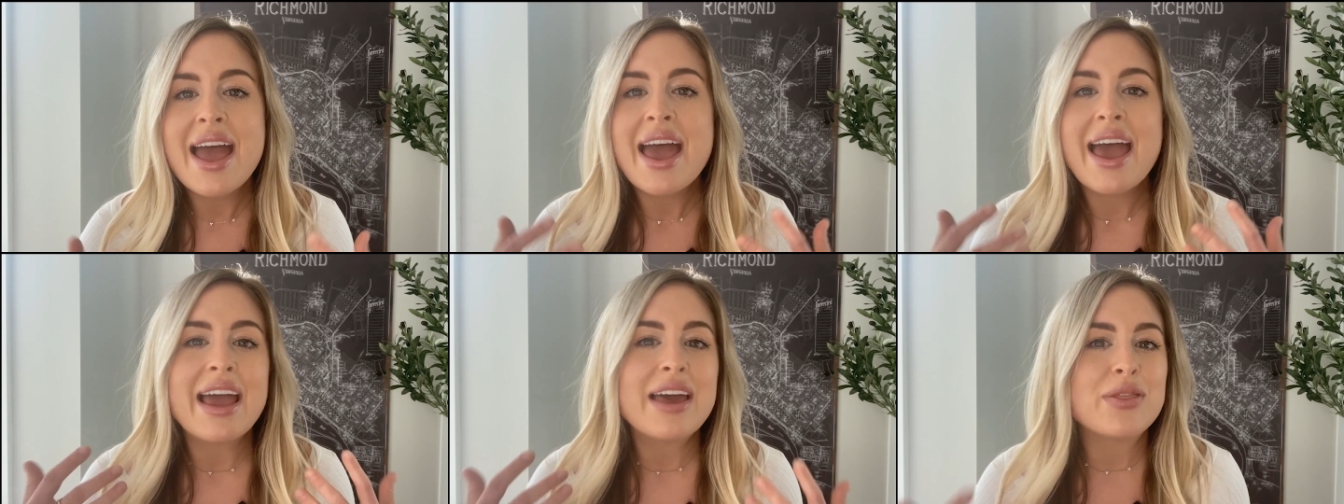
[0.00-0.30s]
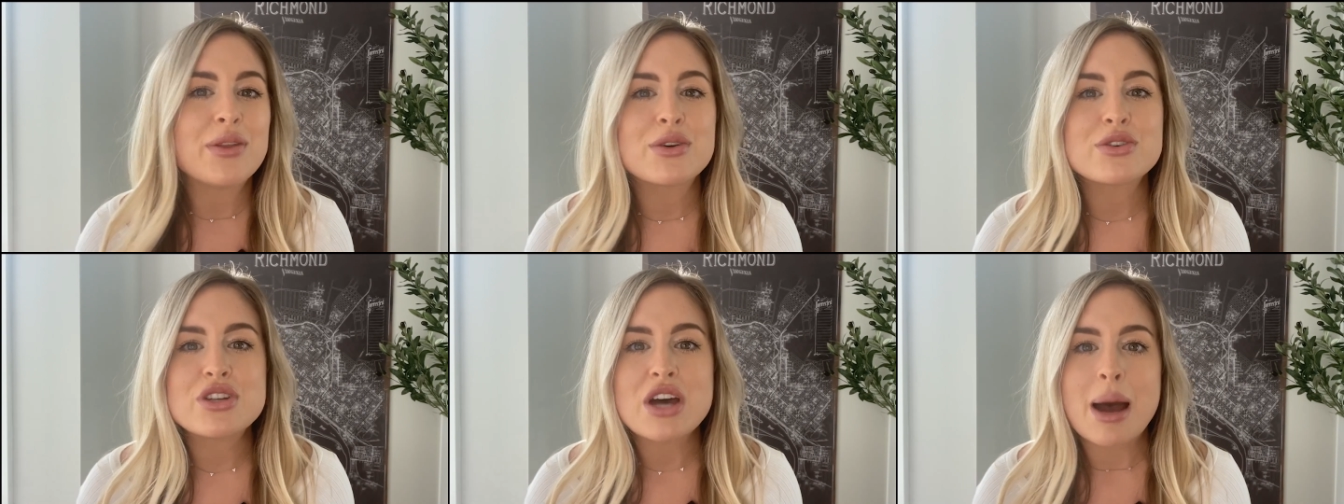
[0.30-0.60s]

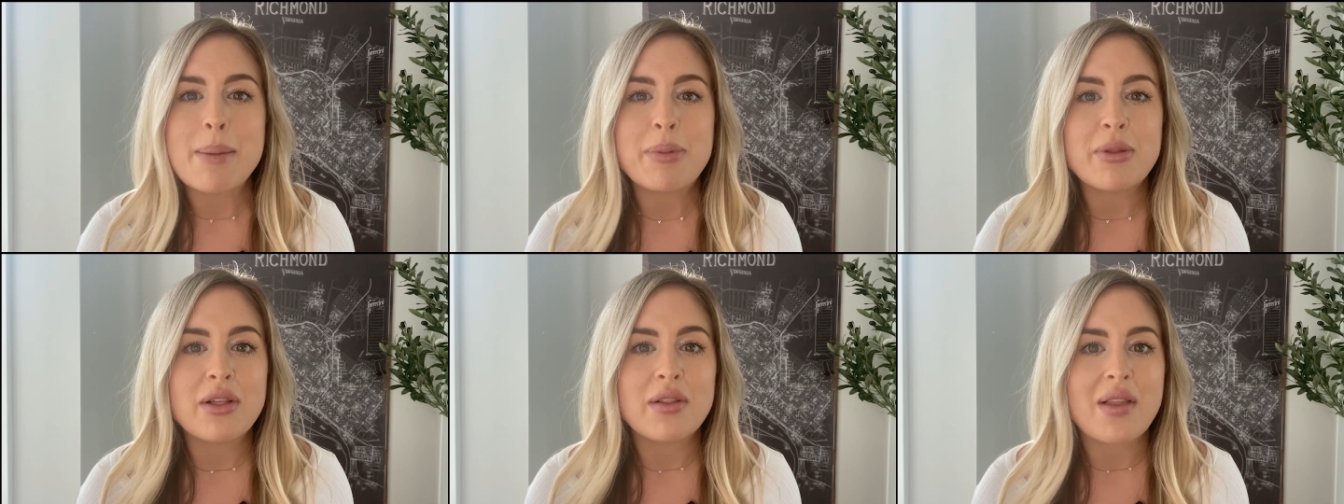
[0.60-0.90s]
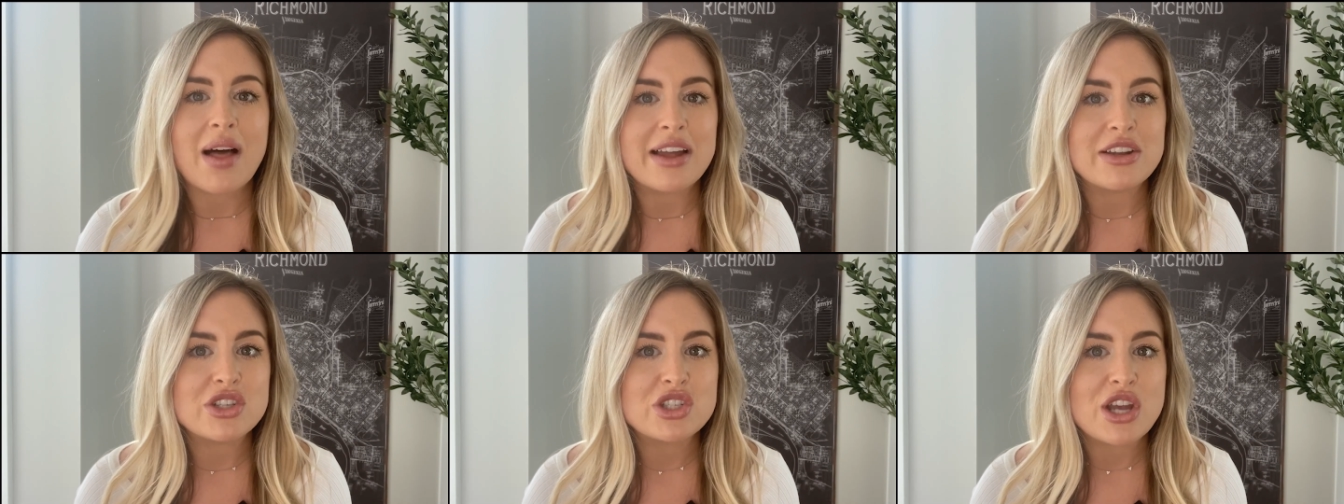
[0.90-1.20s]
and their
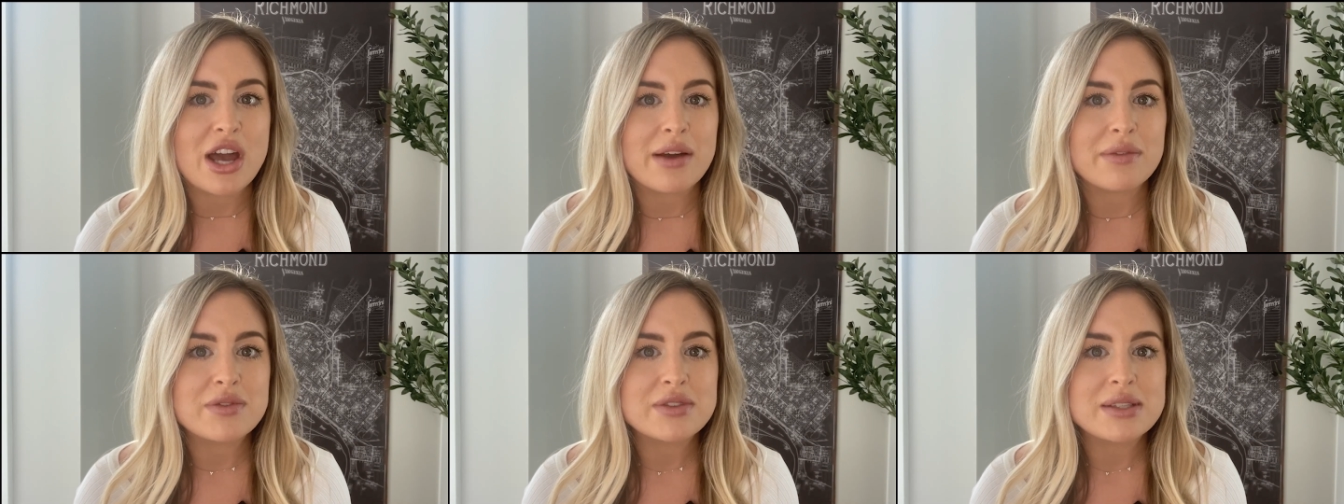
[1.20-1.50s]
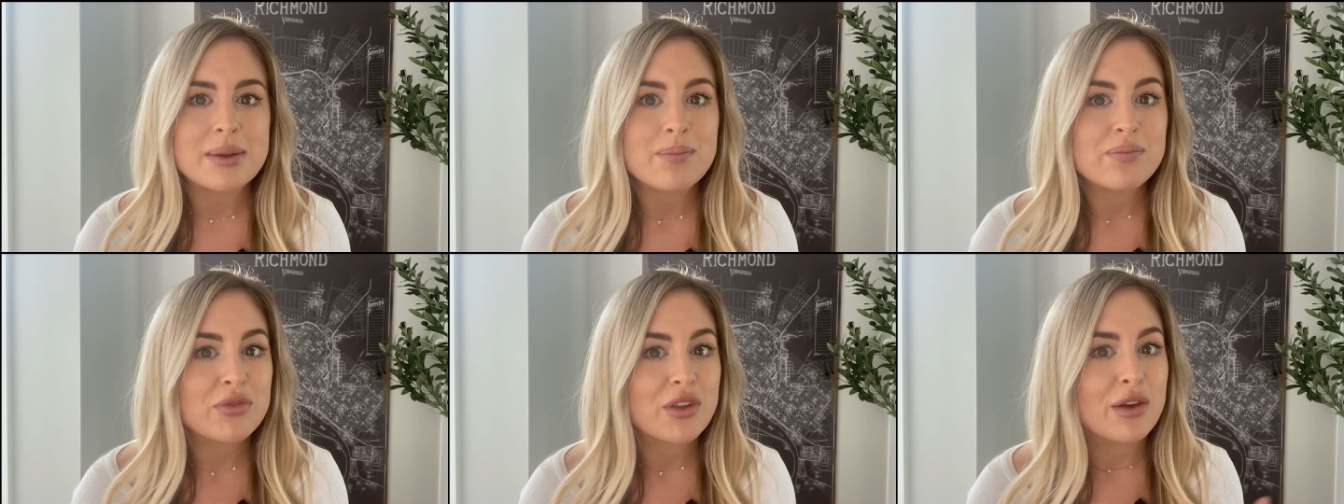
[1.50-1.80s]
top-of-the-line chefs.
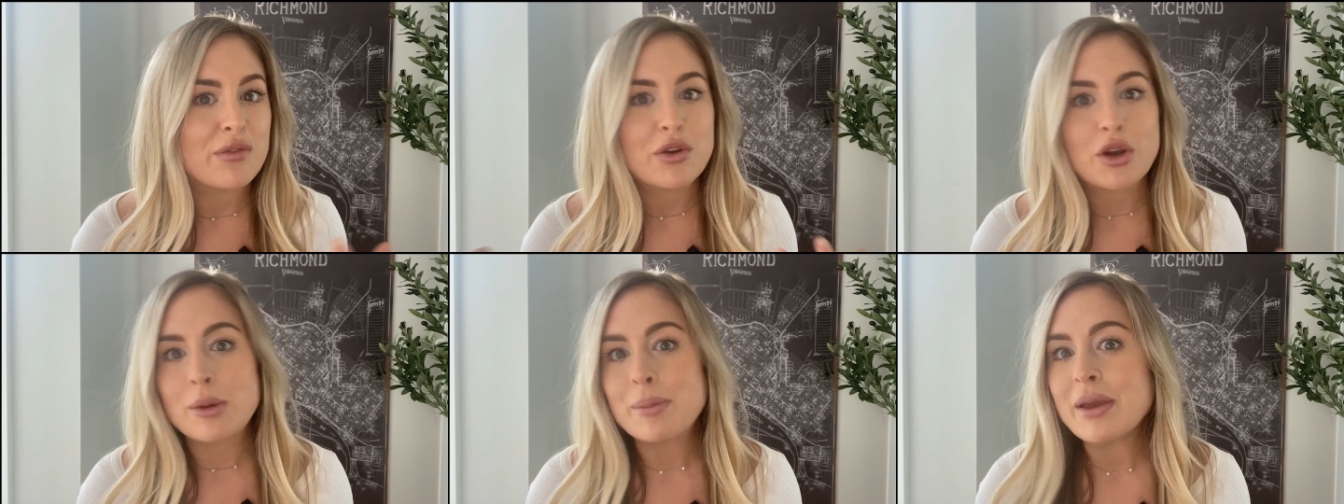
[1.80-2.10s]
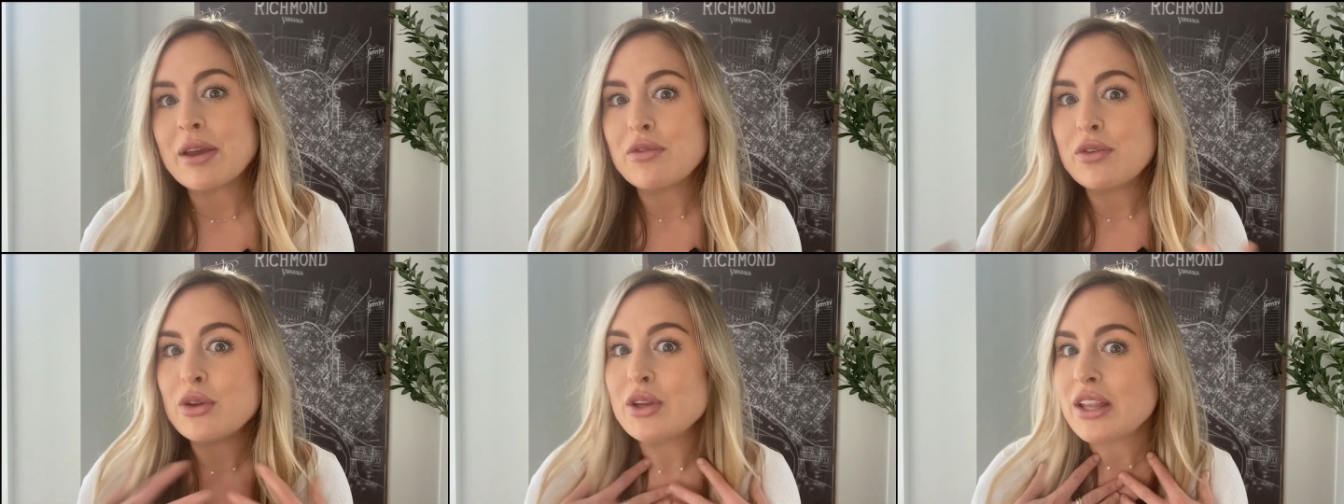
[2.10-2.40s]
If you're a
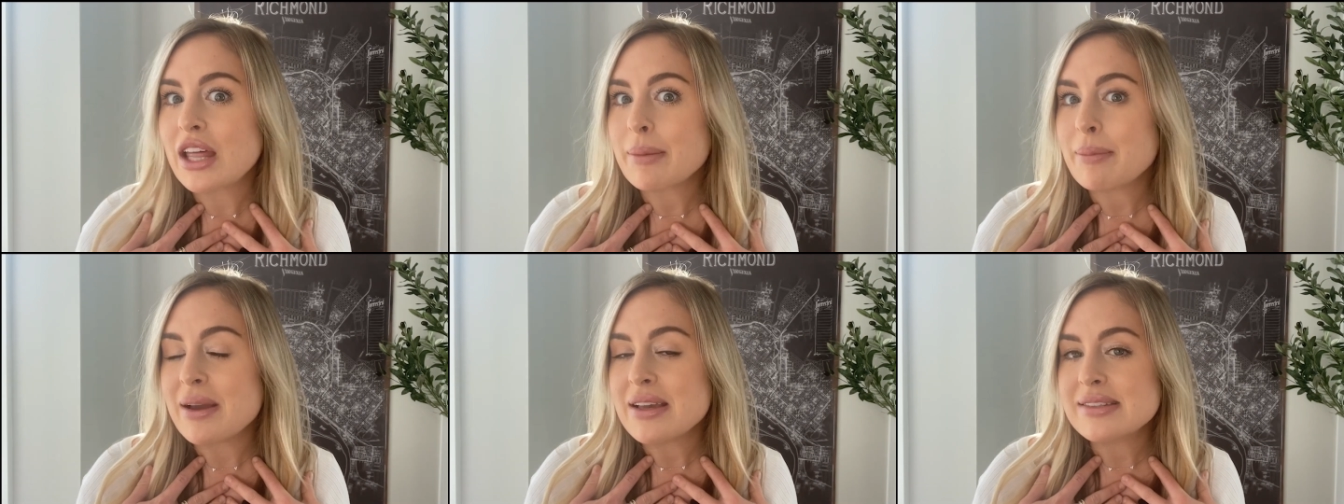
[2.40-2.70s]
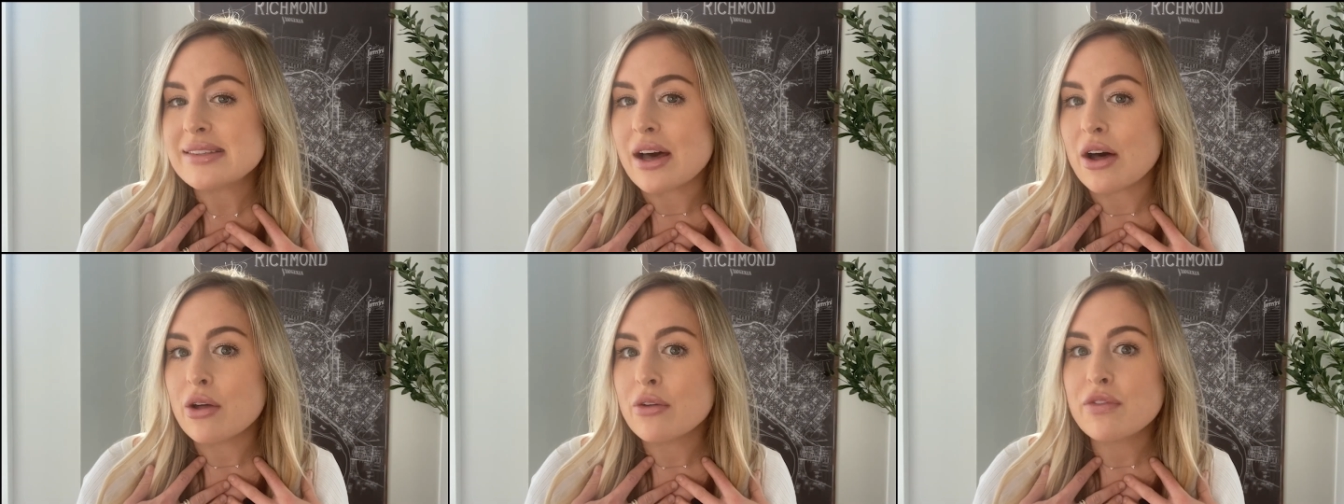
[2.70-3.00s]
big foodie like
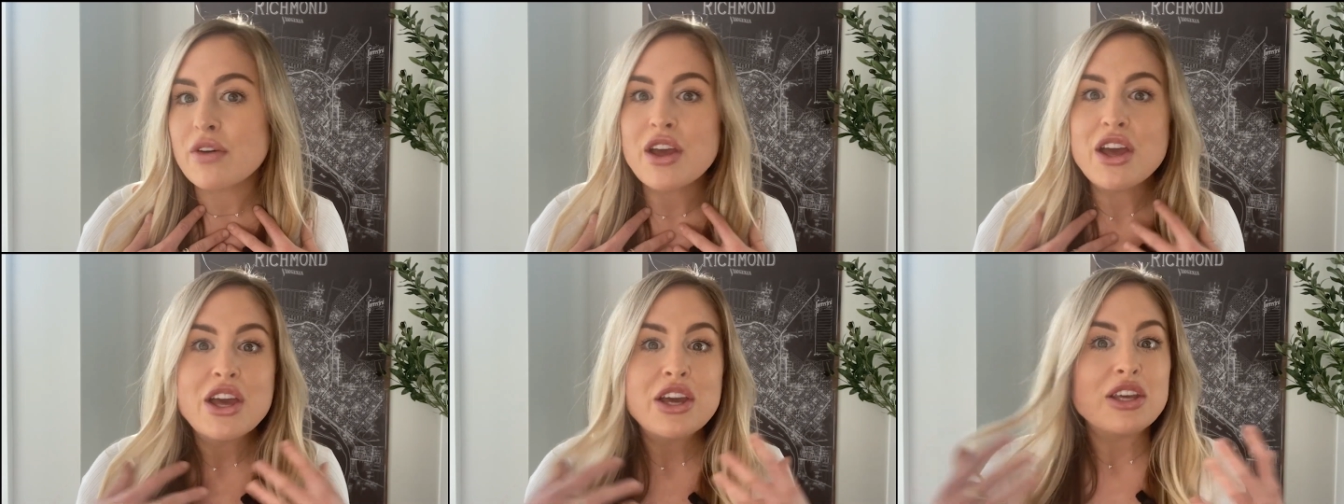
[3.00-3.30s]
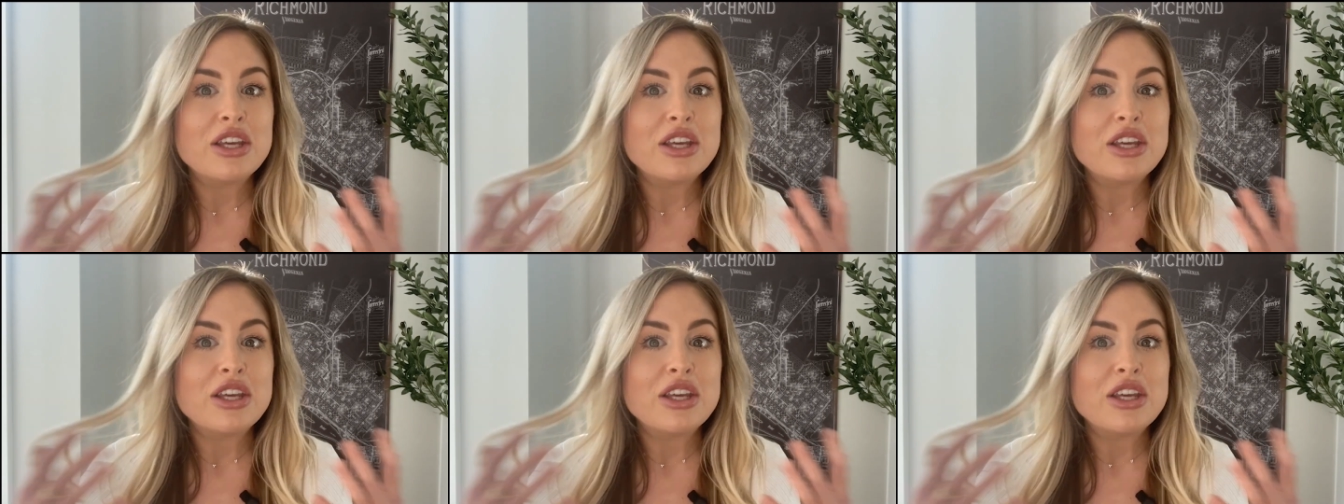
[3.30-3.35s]
myself,